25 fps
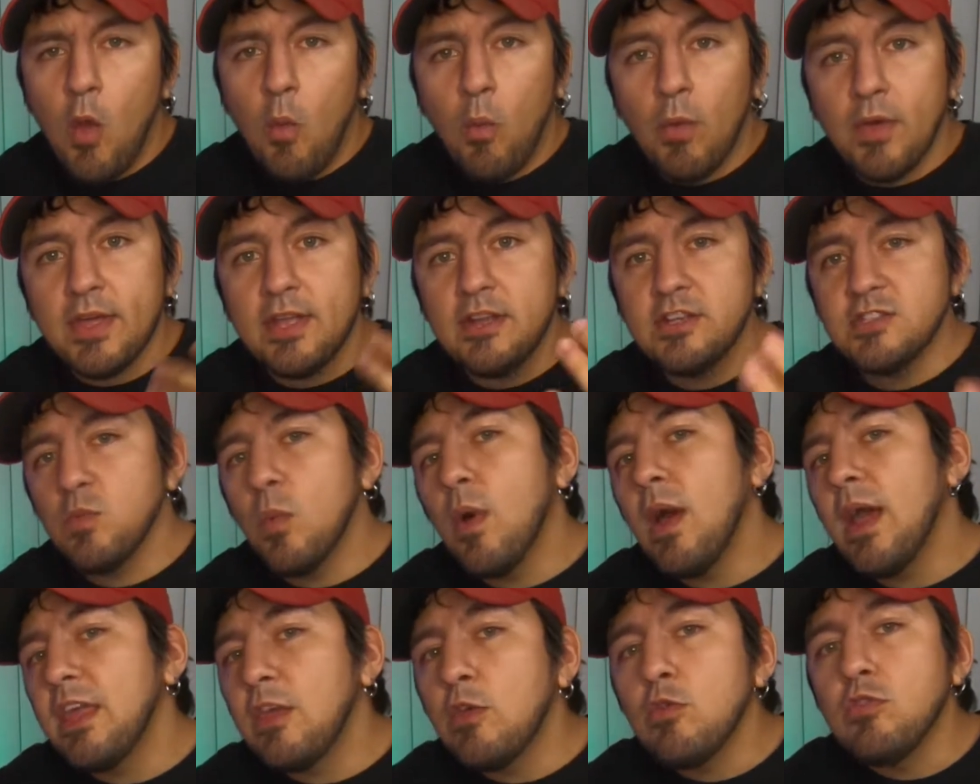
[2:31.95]
Well, here's
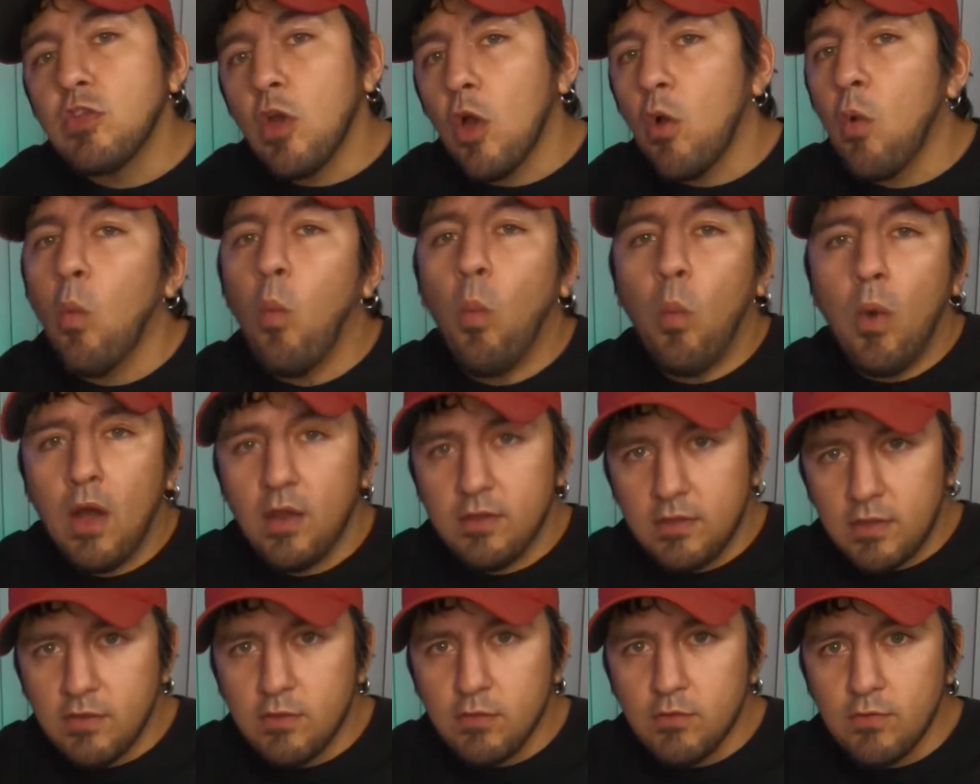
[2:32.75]
why you don't
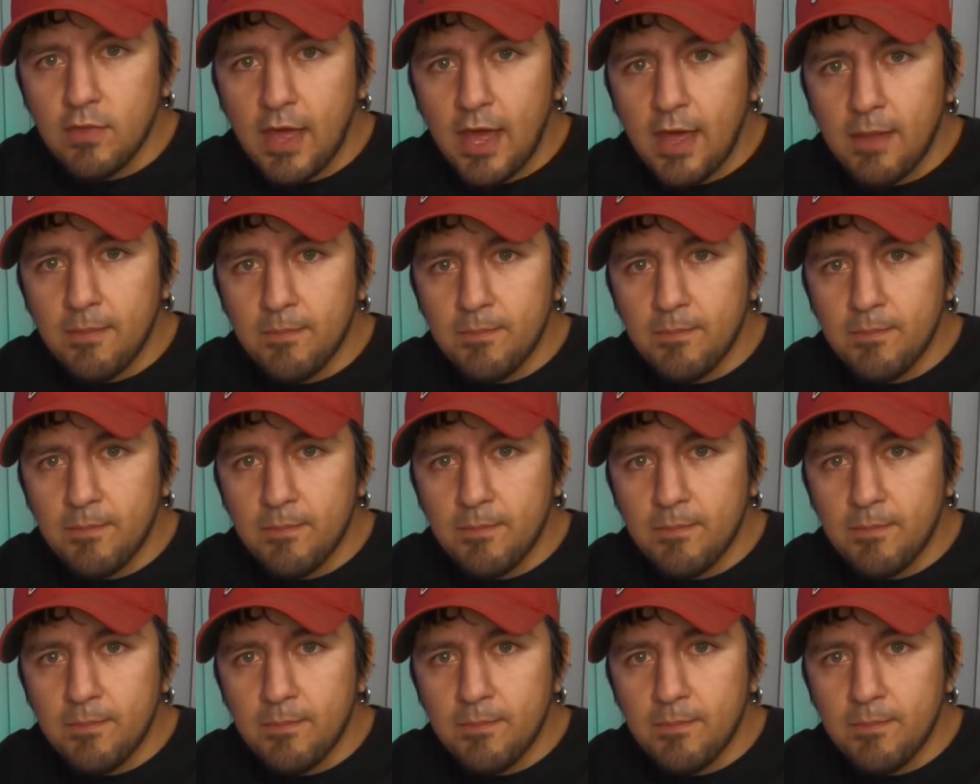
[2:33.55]
want to do that.